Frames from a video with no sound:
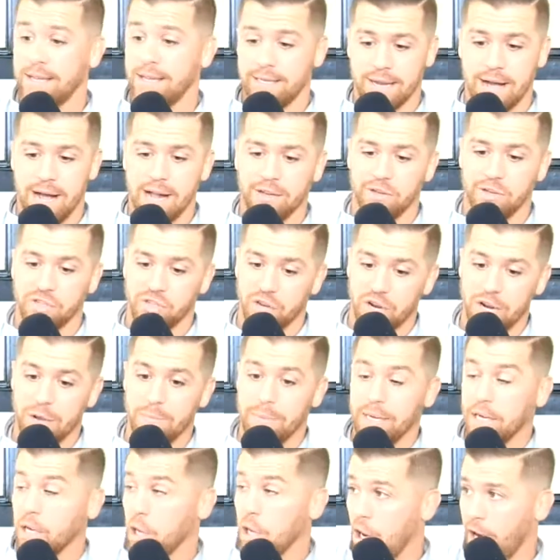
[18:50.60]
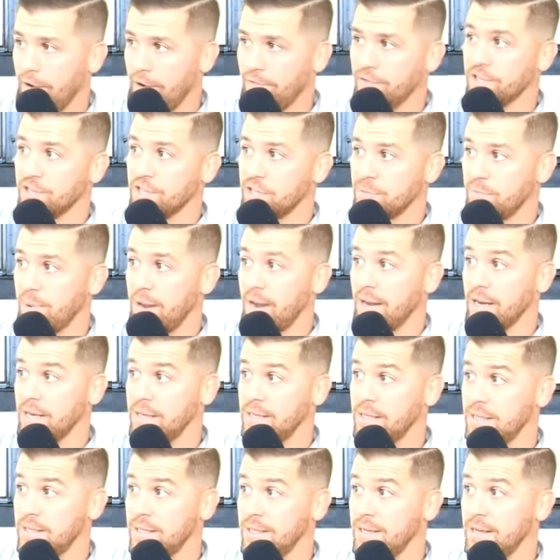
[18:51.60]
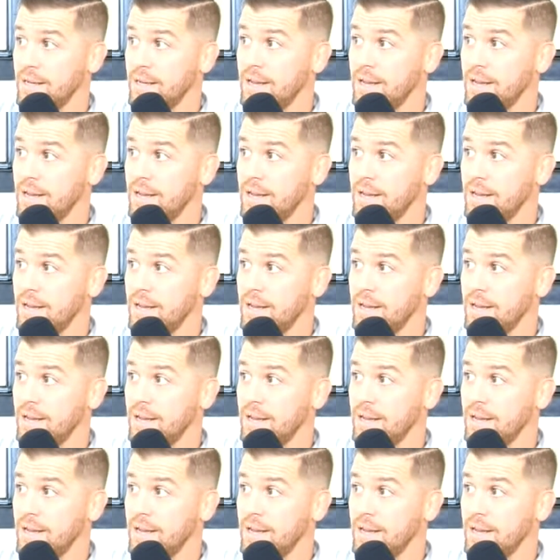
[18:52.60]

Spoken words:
It's not just going to be office space,